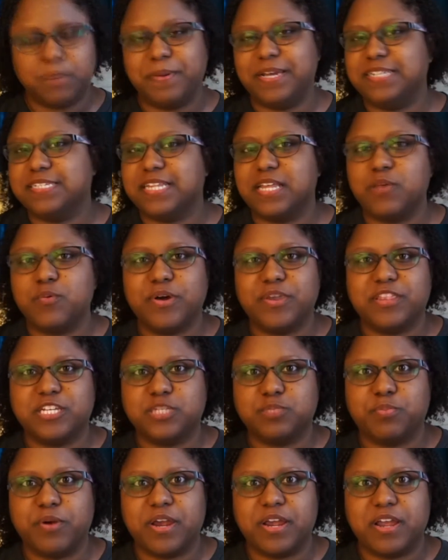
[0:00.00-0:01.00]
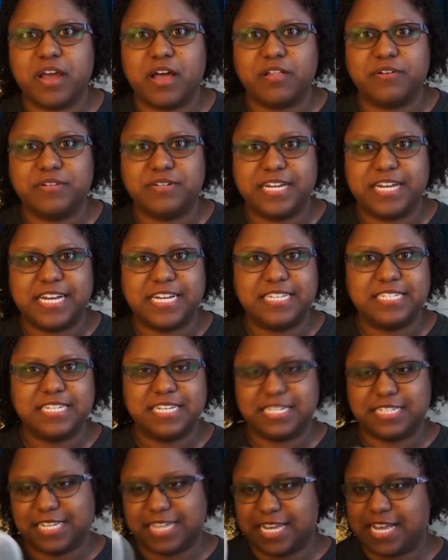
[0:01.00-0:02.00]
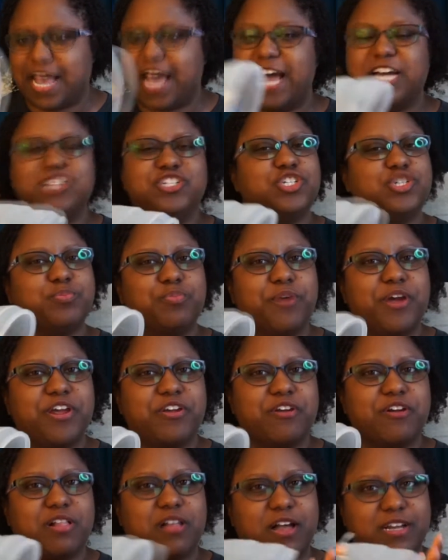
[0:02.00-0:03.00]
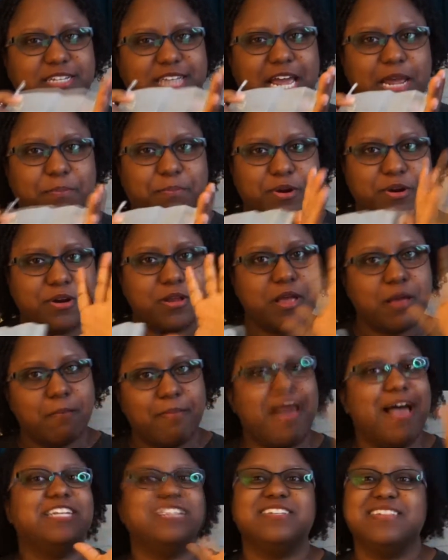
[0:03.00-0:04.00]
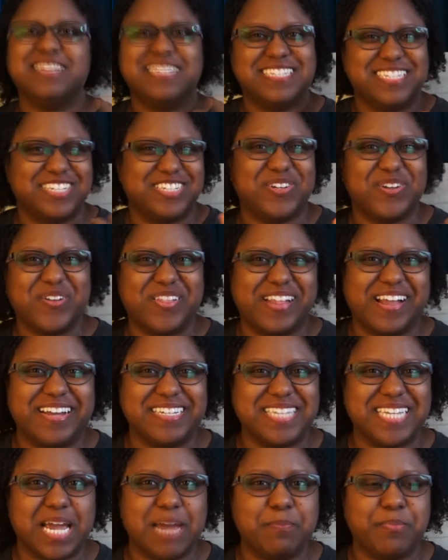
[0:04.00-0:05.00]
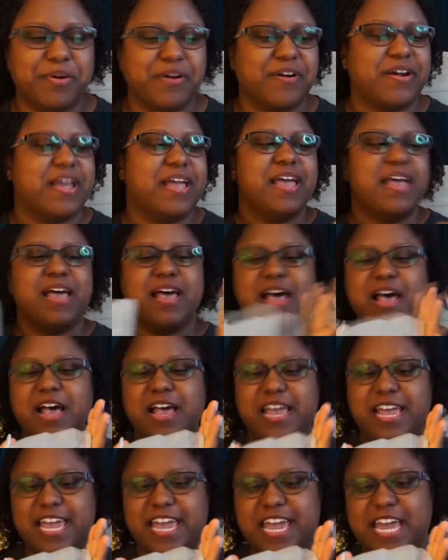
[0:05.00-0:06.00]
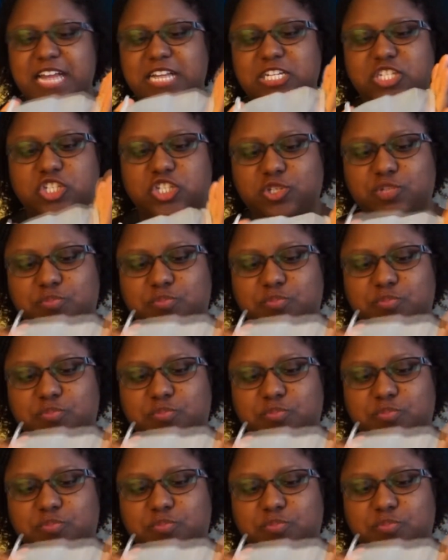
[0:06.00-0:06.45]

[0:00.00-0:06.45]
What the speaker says: So basically what the spray color does is, as you're spraying your cloth diaper, imagine this is your cloth diaper, it